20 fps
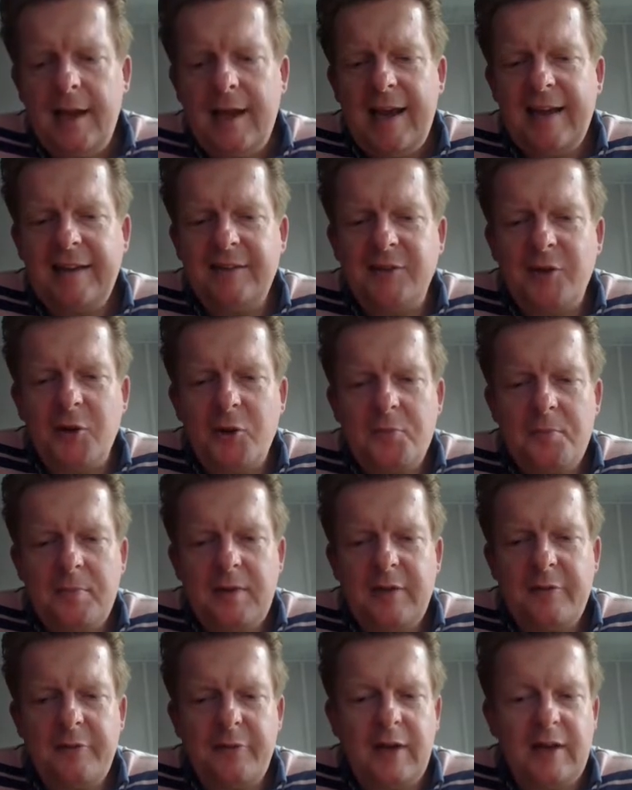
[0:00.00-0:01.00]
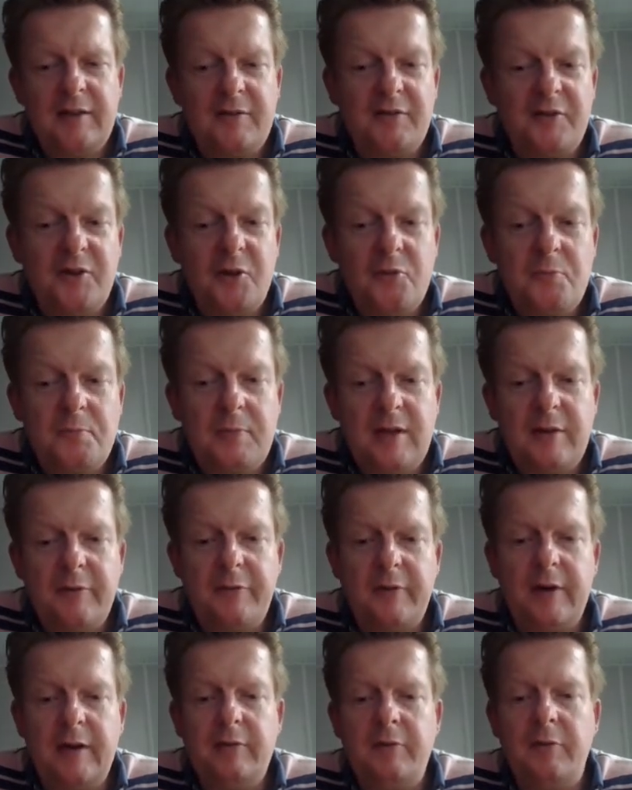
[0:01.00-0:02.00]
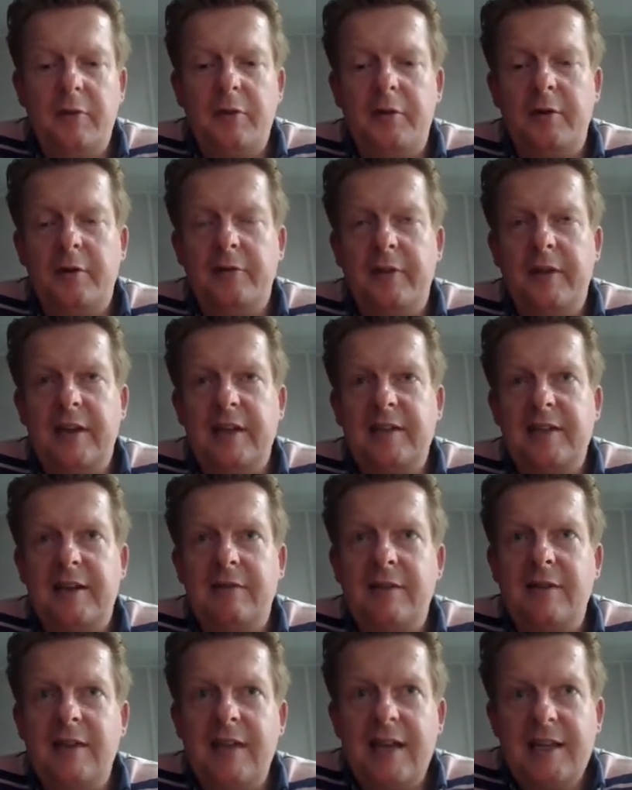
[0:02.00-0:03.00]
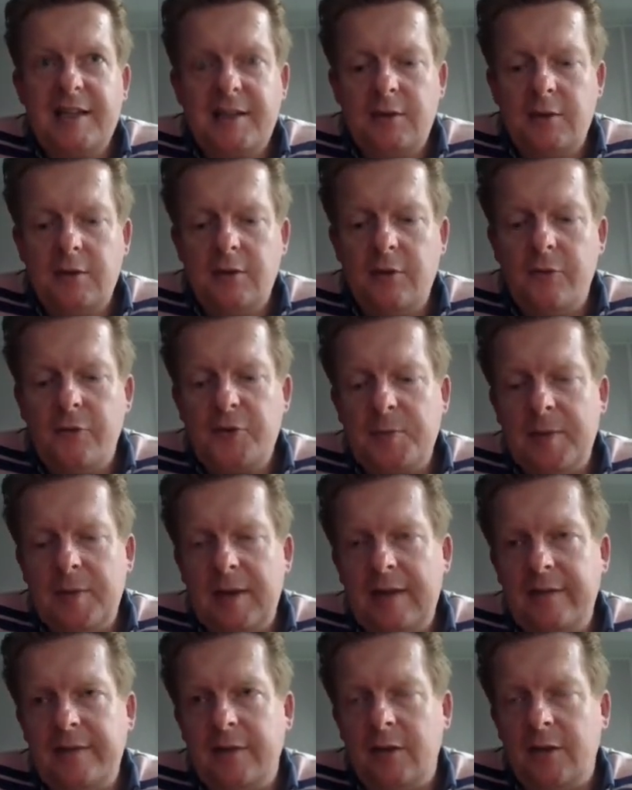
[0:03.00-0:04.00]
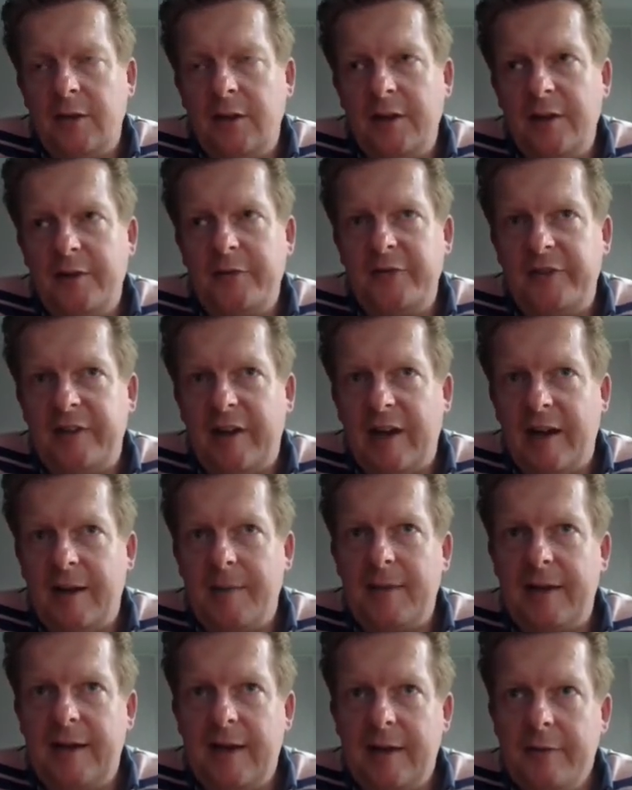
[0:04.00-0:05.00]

And don't be afraid to throw things out. Yes, you've spent a lot of time and